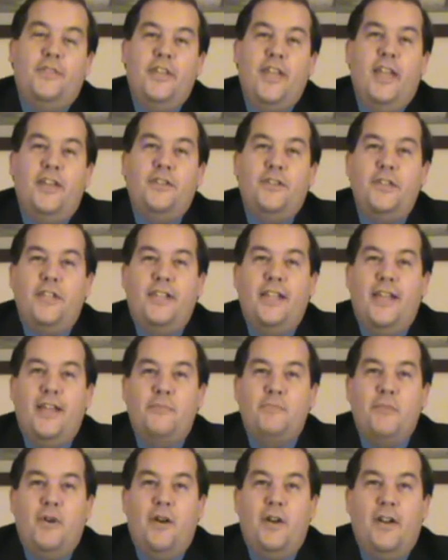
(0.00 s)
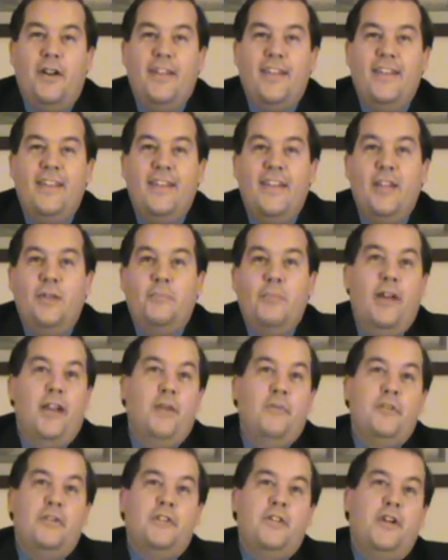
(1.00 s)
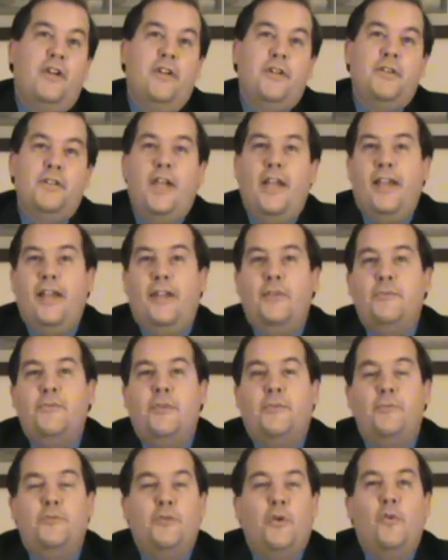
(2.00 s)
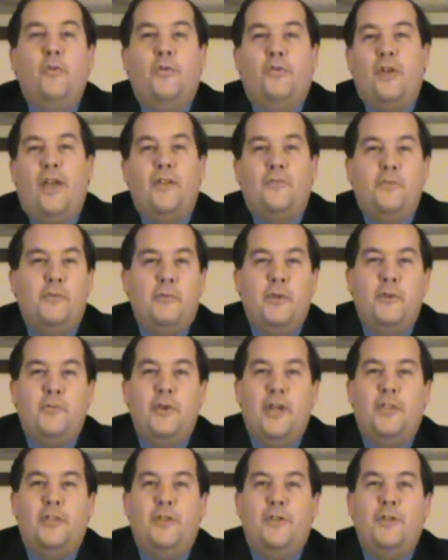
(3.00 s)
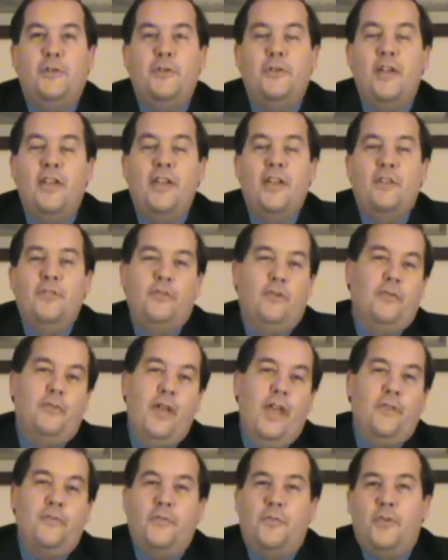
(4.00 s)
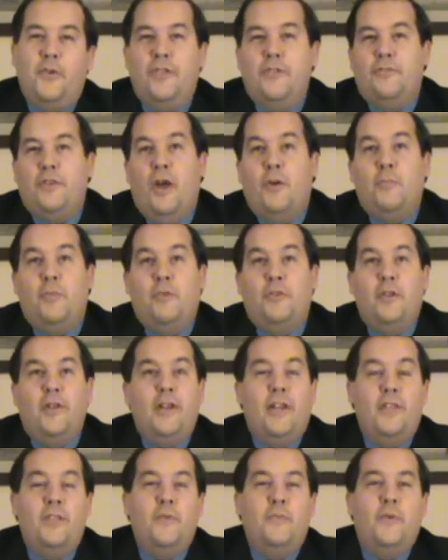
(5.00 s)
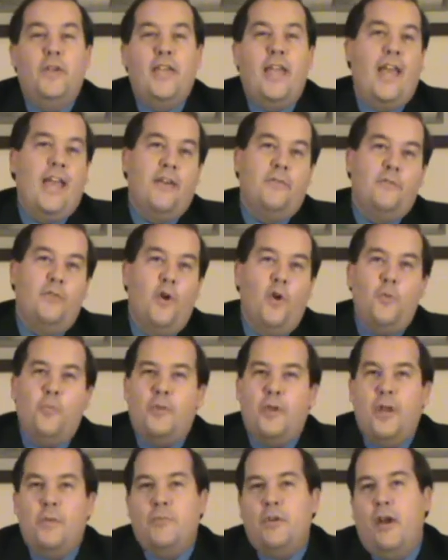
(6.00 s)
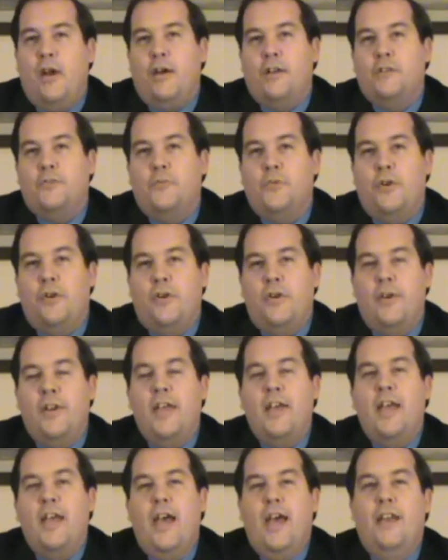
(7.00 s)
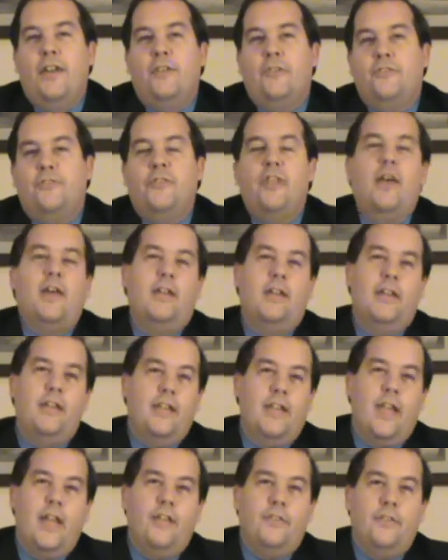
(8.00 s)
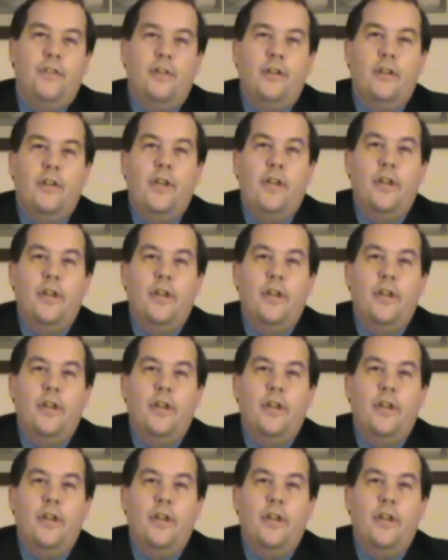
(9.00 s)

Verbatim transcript: of the Ancient Landmark. My name is Jarrod Jacobs. I'm so thankful to be with you, so thankful for this opportunity that we have to open up God's Word and to study together.